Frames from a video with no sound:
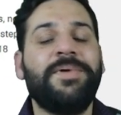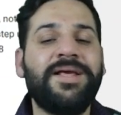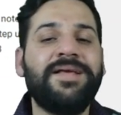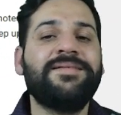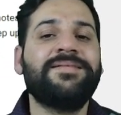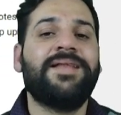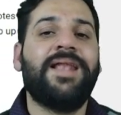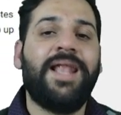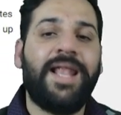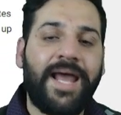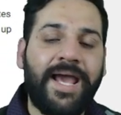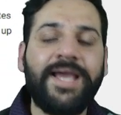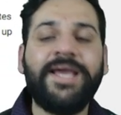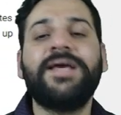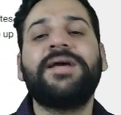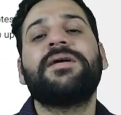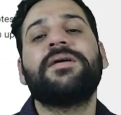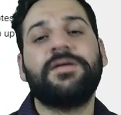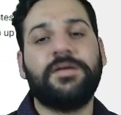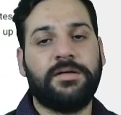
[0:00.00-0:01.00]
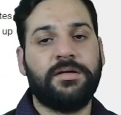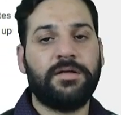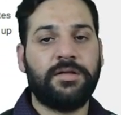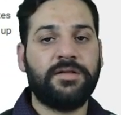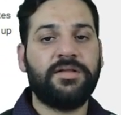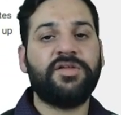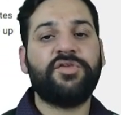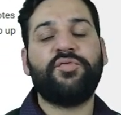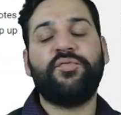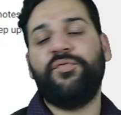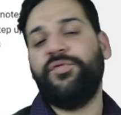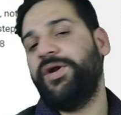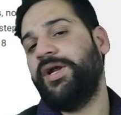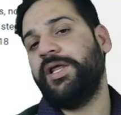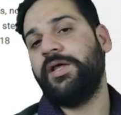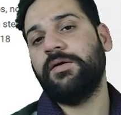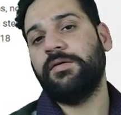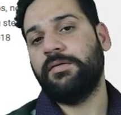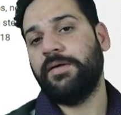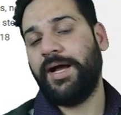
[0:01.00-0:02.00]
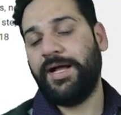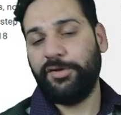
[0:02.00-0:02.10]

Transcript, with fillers: Please like this video